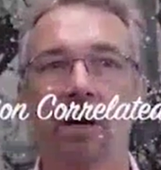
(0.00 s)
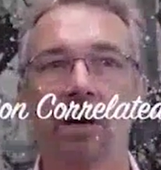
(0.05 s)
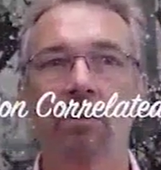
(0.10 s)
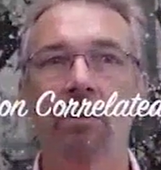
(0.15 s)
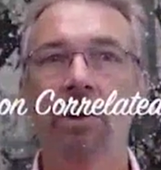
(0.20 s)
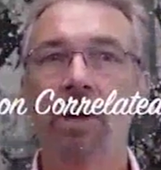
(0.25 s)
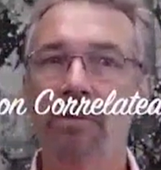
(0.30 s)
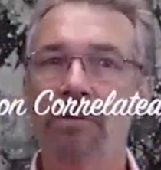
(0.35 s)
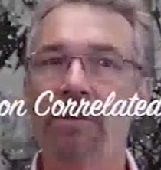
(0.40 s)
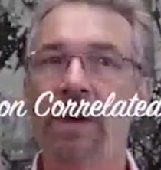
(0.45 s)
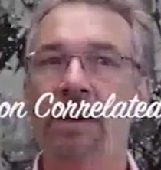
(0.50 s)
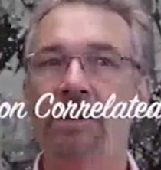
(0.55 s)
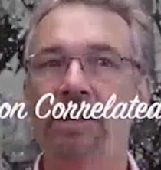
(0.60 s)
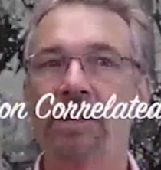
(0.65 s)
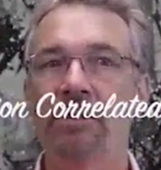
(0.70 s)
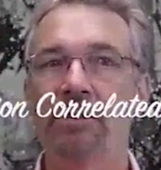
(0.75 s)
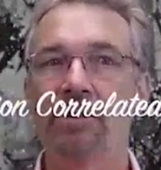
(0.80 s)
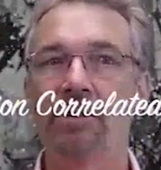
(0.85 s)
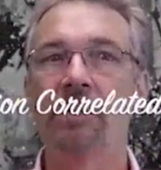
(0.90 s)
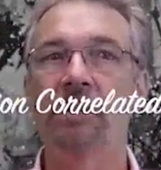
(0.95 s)
we have found
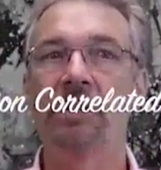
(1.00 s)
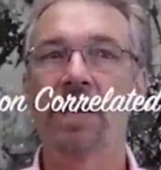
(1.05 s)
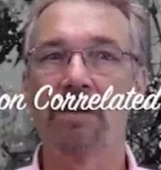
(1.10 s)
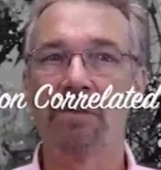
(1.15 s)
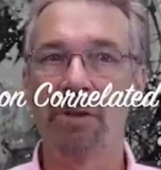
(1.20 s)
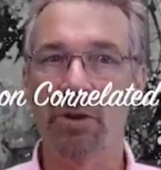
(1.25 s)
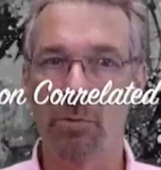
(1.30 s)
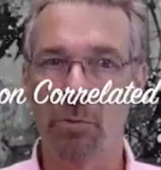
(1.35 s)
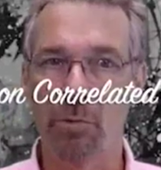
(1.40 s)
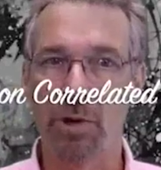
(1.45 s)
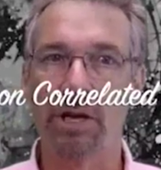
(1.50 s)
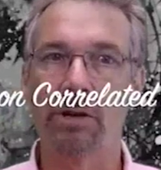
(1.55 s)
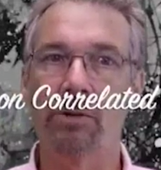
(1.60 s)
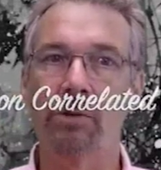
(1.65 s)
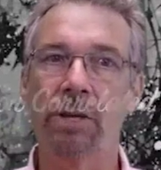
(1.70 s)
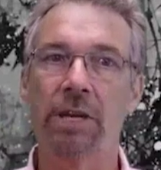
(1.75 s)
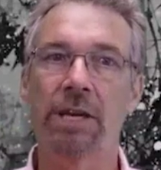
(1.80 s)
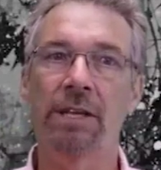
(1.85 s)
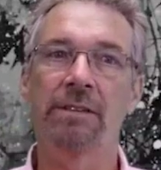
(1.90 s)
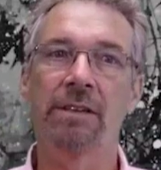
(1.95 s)
that students having
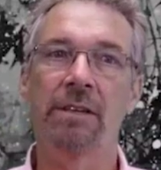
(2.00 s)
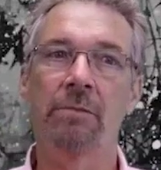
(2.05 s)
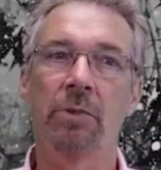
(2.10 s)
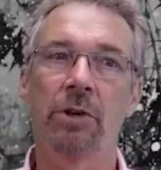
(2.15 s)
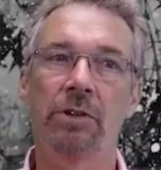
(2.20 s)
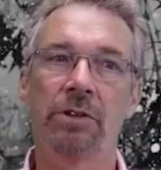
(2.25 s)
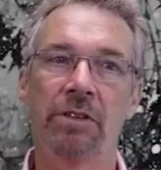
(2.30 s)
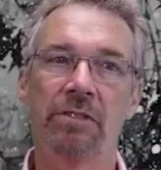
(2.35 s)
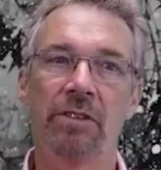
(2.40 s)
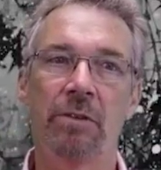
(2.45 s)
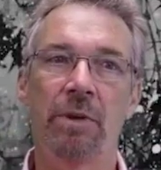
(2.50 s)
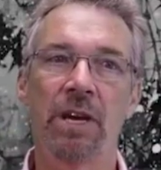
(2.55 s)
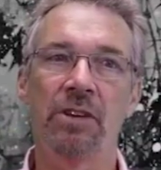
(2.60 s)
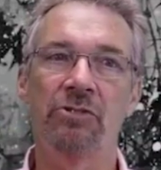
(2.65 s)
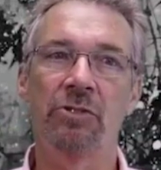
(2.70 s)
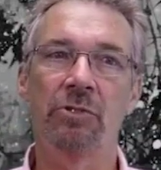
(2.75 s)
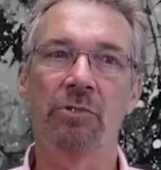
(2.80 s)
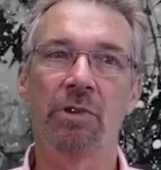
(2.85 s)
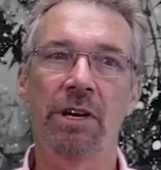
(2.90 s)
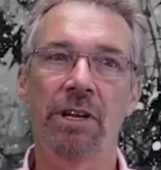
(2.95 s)
greater LinkedIn
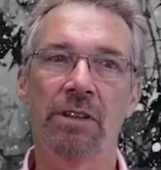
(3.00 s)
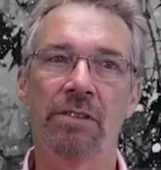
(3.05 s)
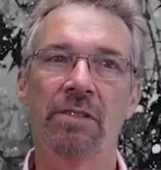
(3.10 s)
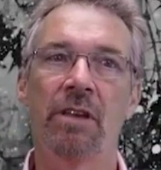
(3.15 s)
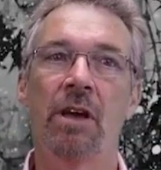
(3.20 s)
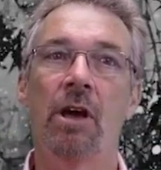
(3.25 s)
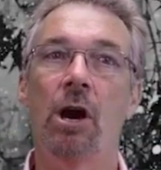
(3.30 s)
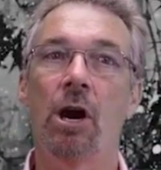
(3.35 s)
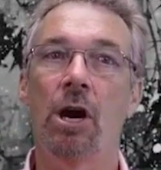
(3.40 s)
participation credits